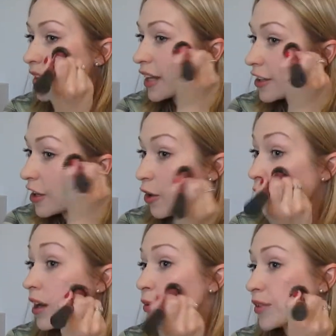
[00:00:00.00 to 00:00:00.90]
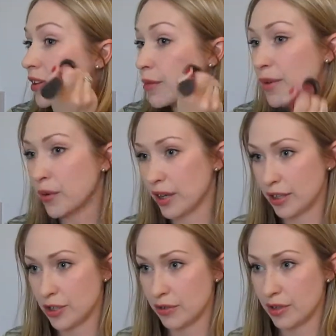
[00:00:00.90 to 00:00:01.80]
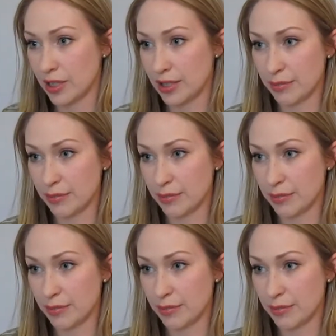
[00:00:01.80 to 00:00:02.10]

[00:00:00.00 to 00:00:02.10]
And no, I will not be wearing too crazy